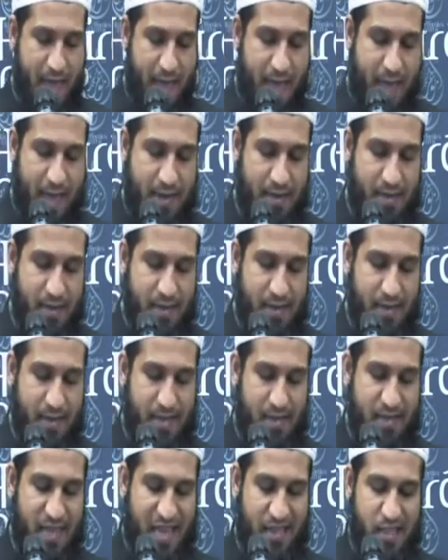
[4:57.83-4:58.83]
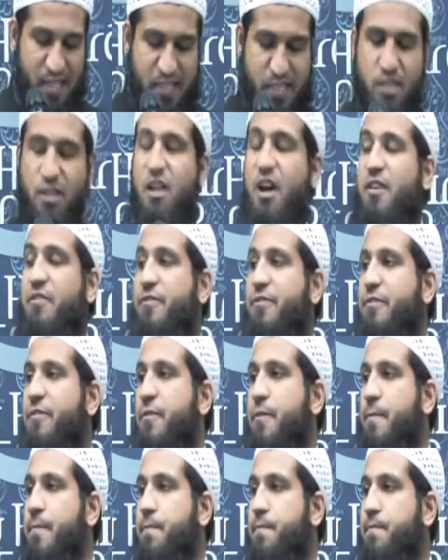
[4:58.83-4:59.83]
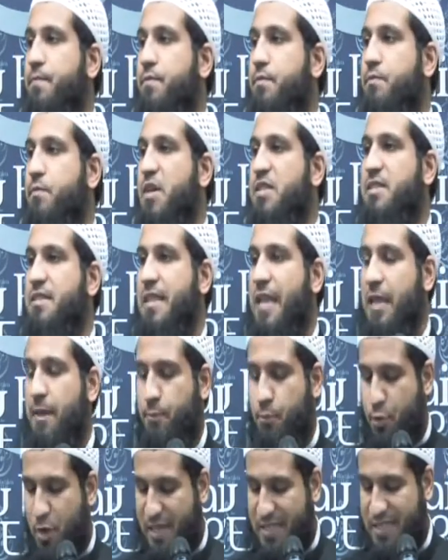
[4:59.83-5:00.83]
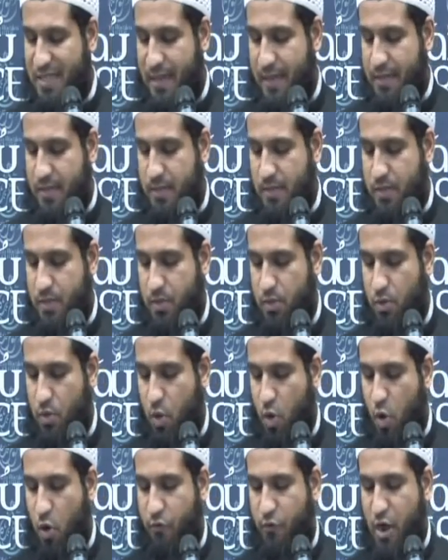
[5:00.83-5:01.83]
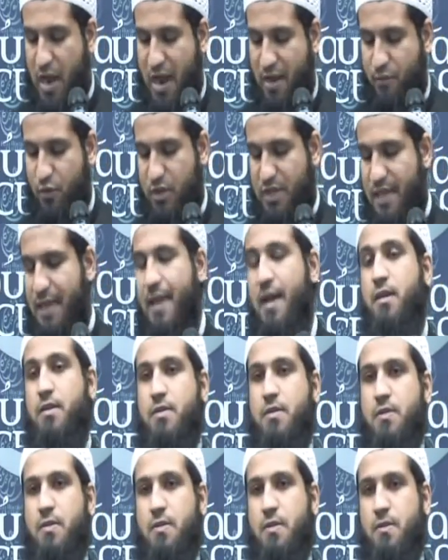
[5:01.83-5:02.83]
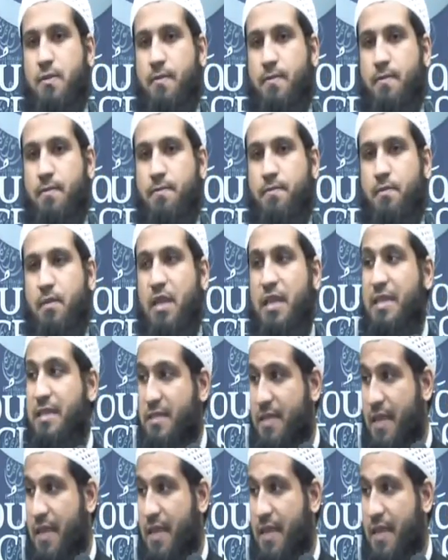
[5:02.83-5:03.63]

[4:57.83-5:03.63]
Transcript: and that this love must take precedence over everything else. He